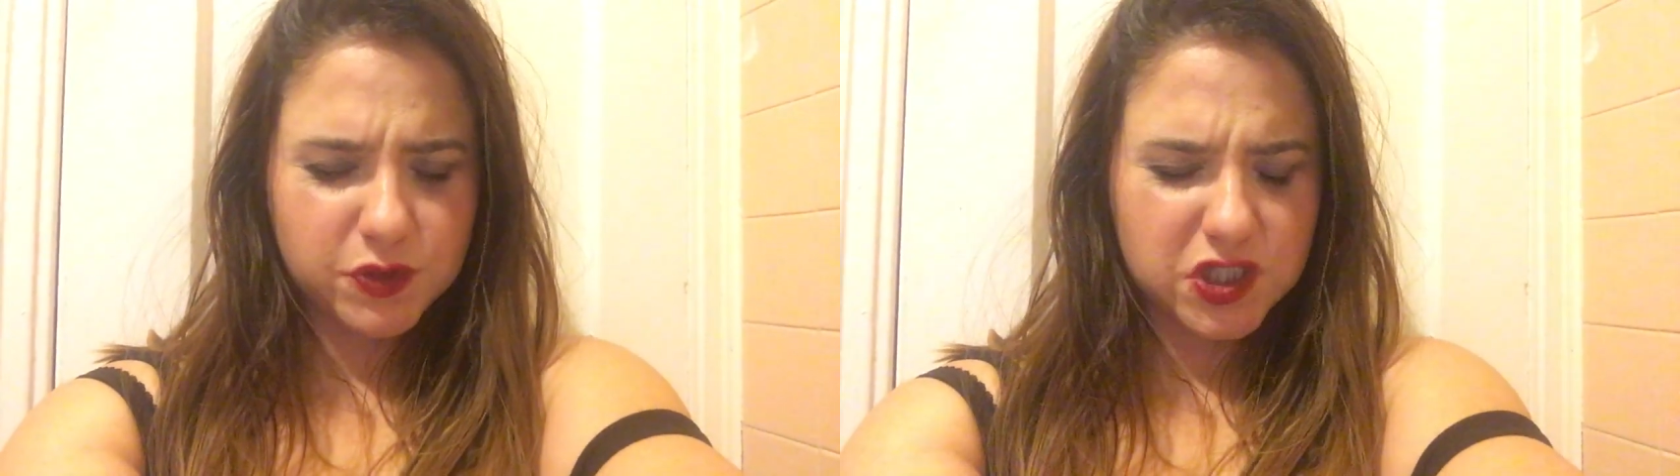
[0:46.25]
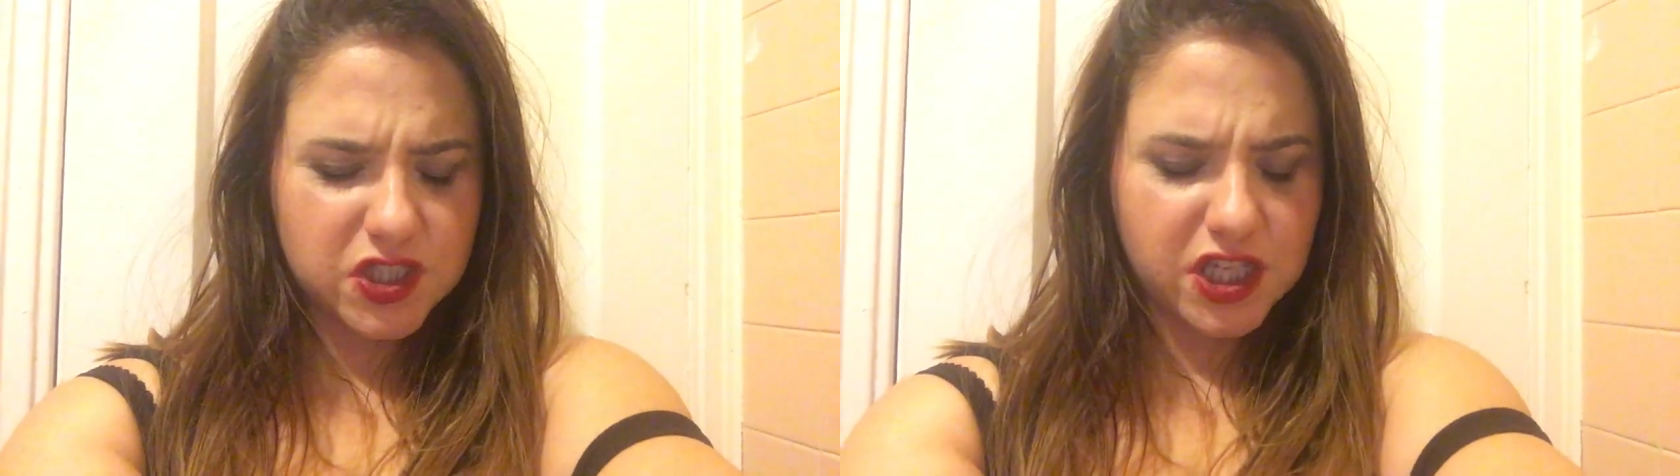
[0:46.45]

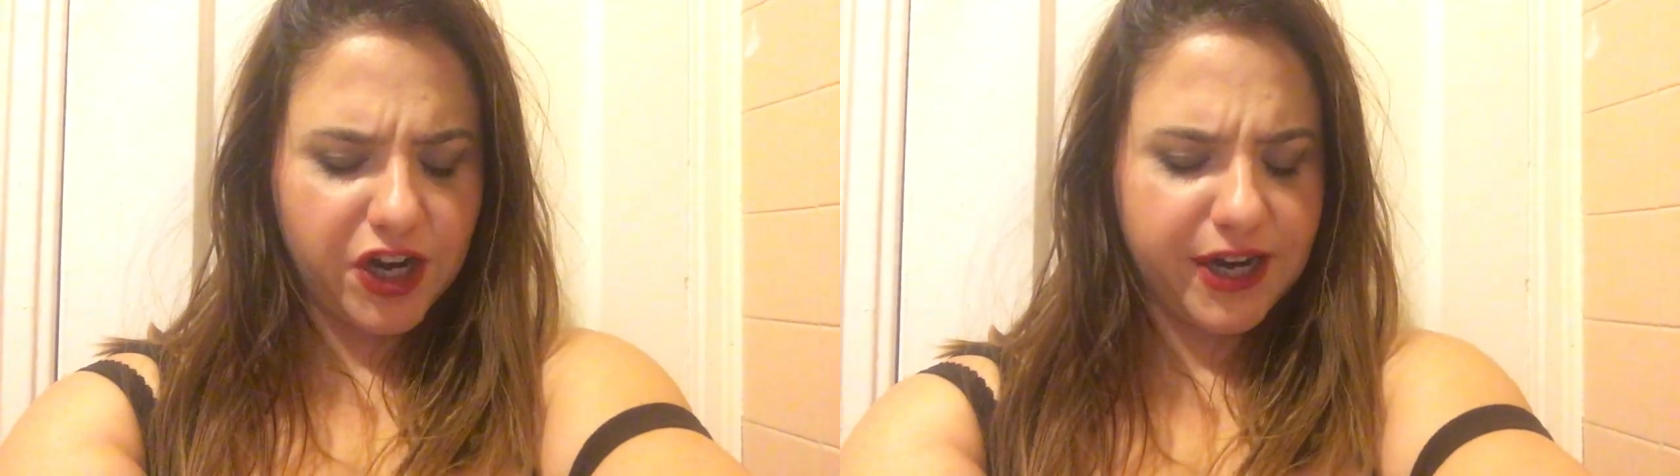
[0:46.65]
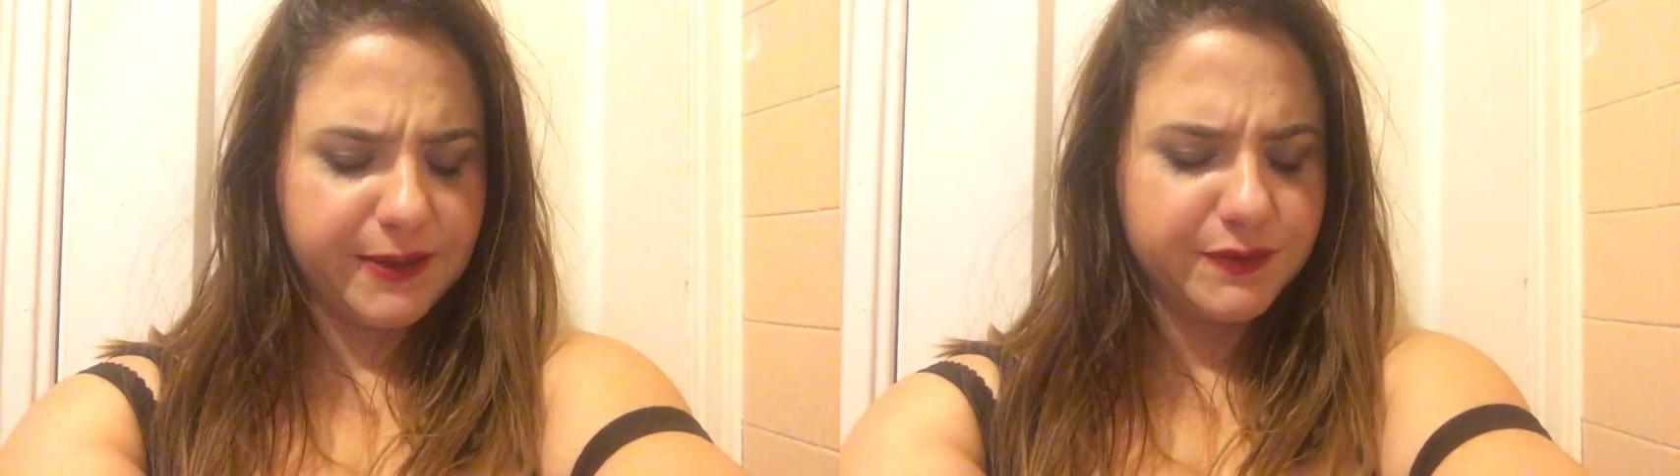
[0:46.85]

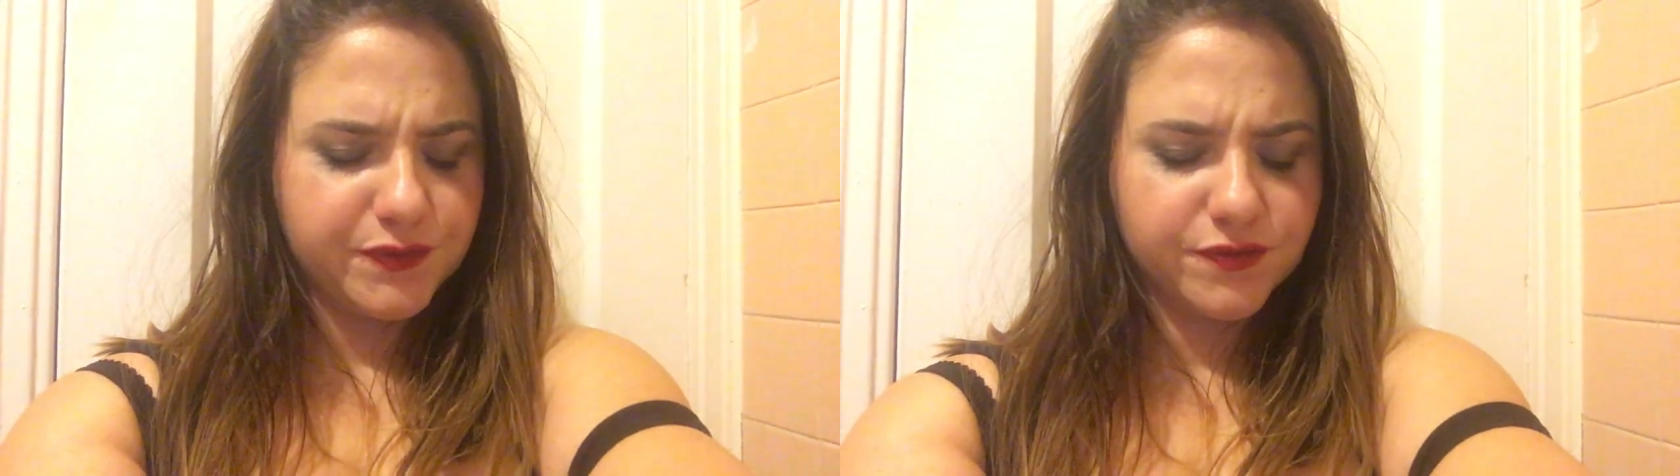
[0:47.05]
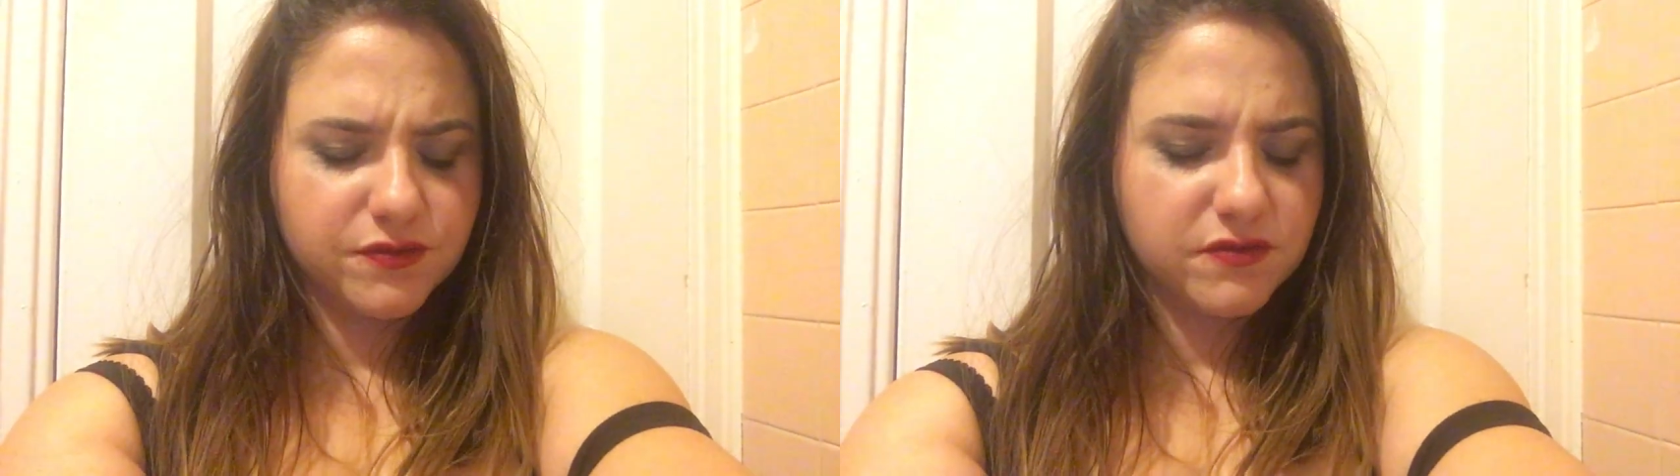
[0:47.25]
Sorry.
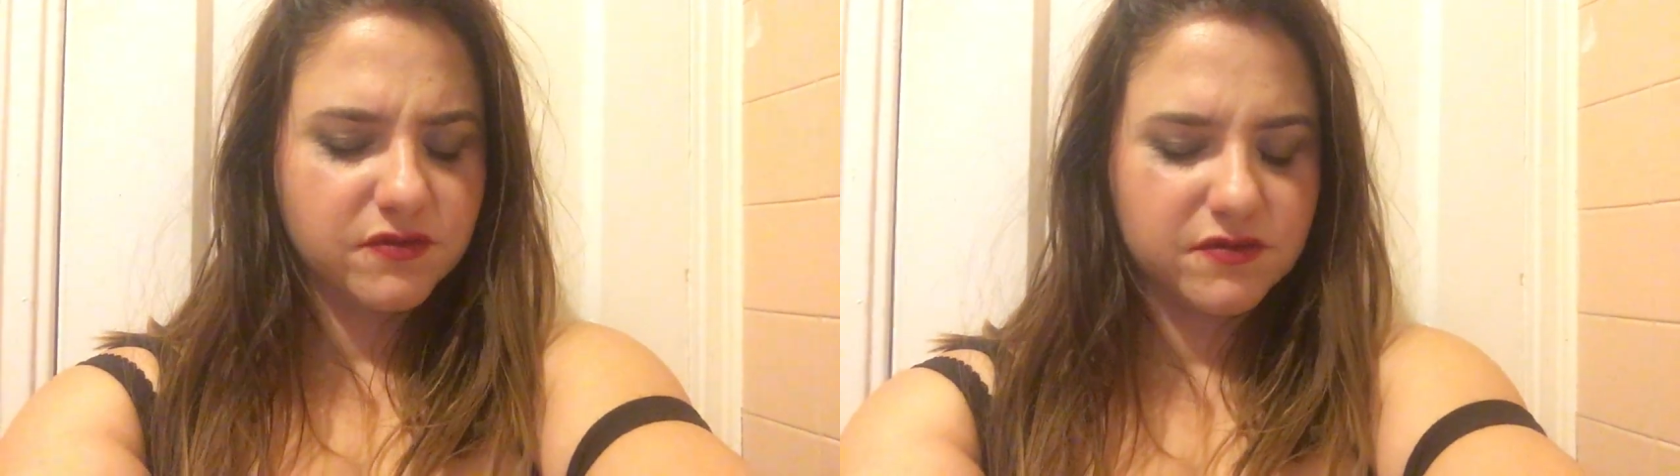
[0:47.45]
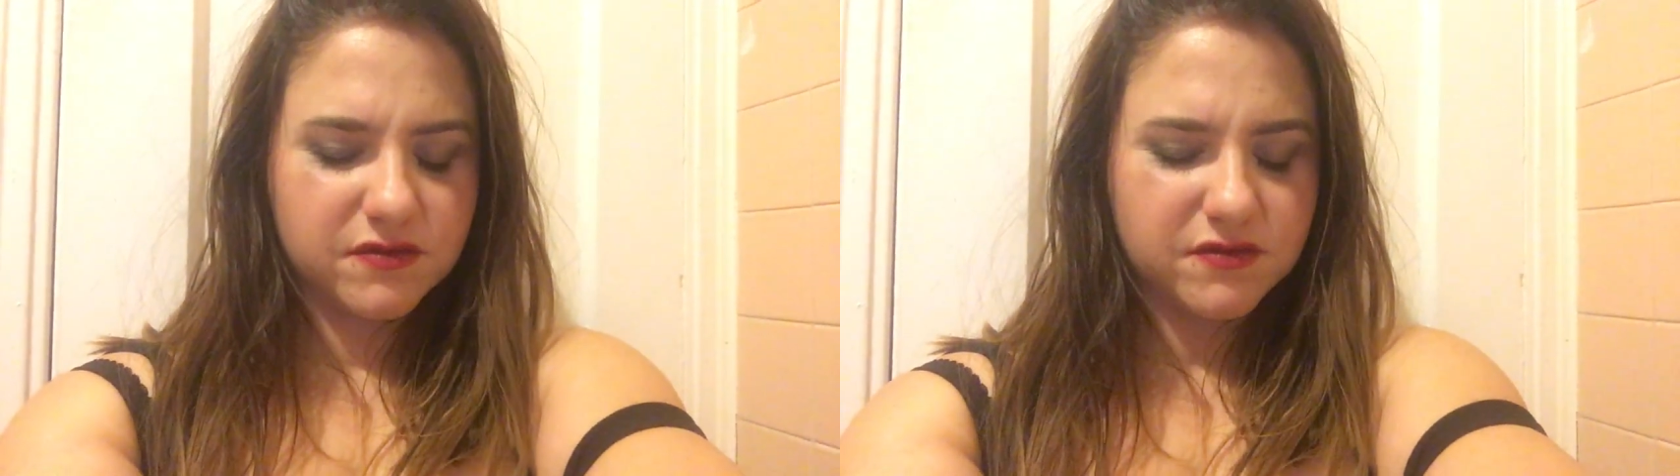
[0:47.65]

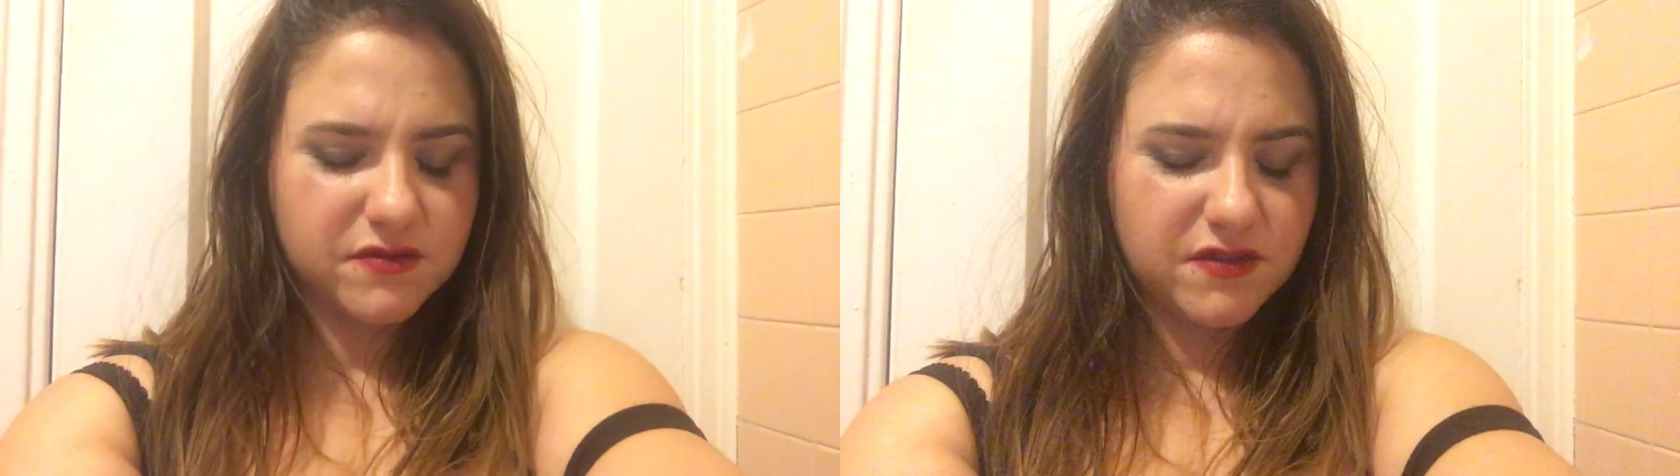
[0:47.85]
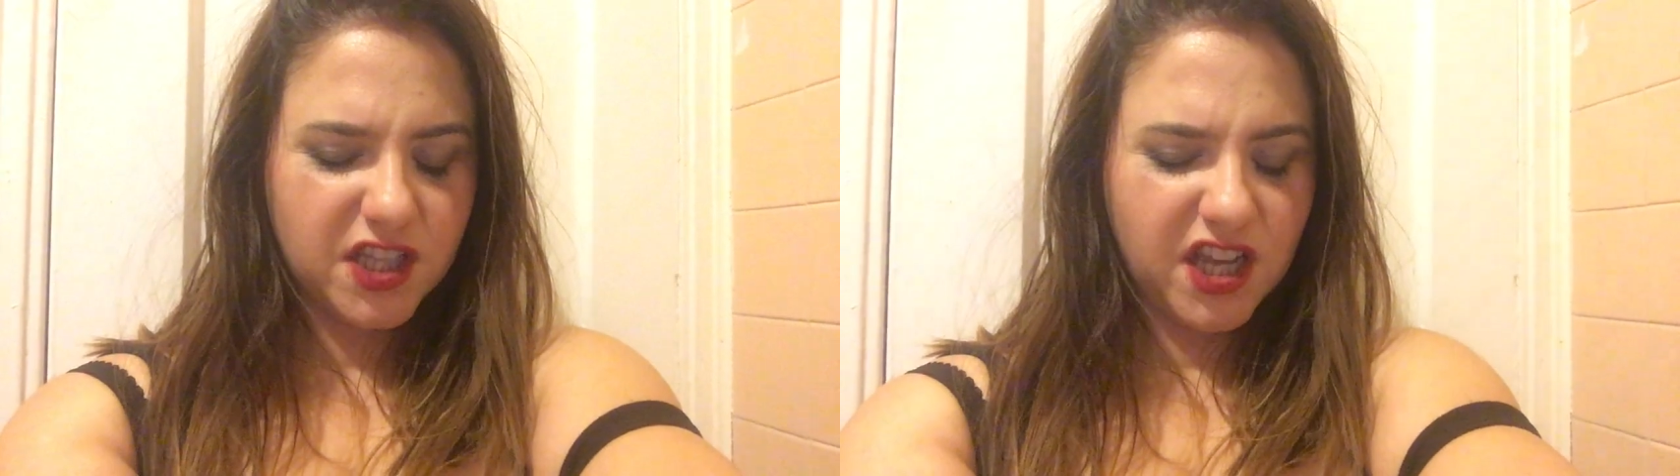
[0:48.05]

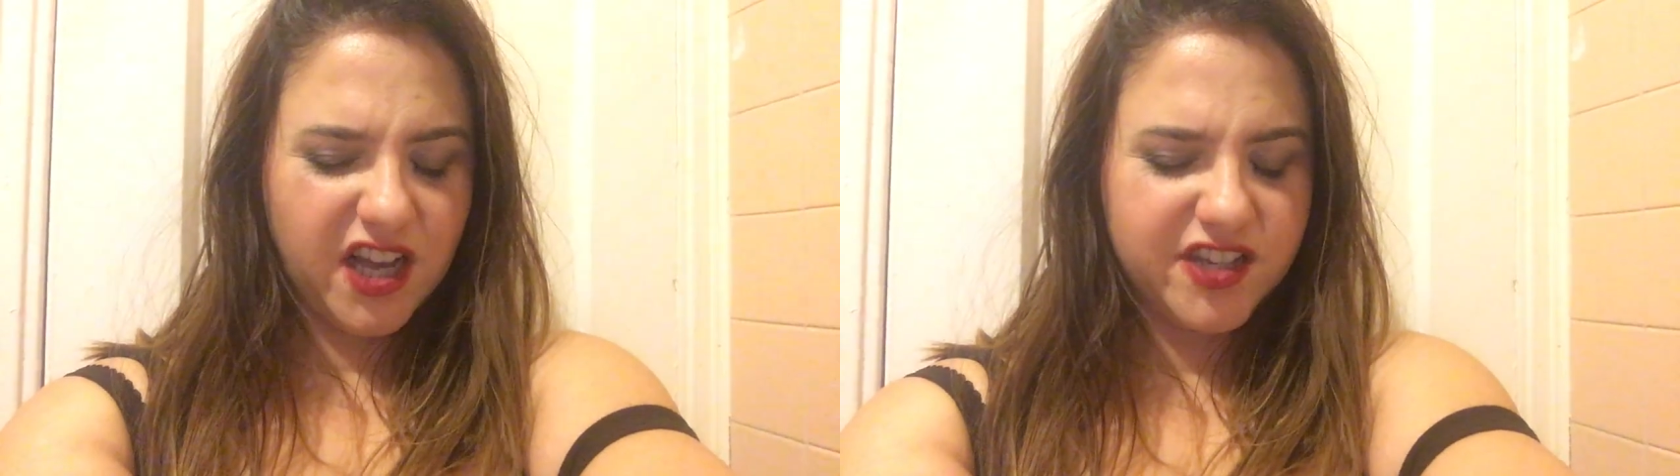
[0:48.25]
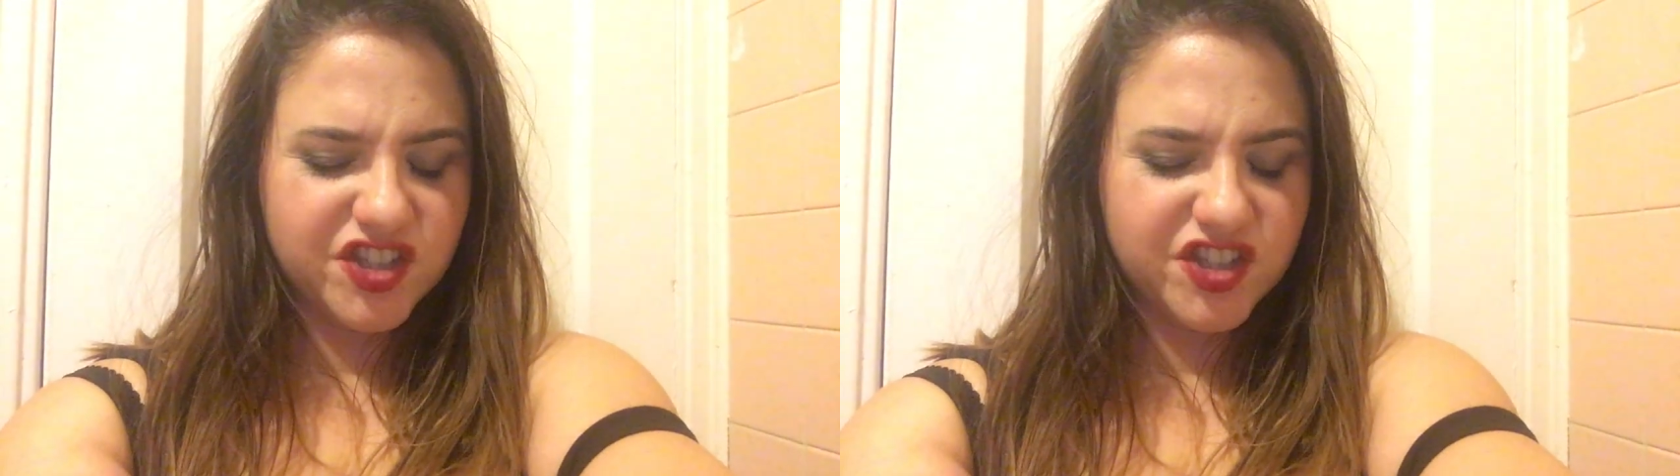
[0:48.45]
I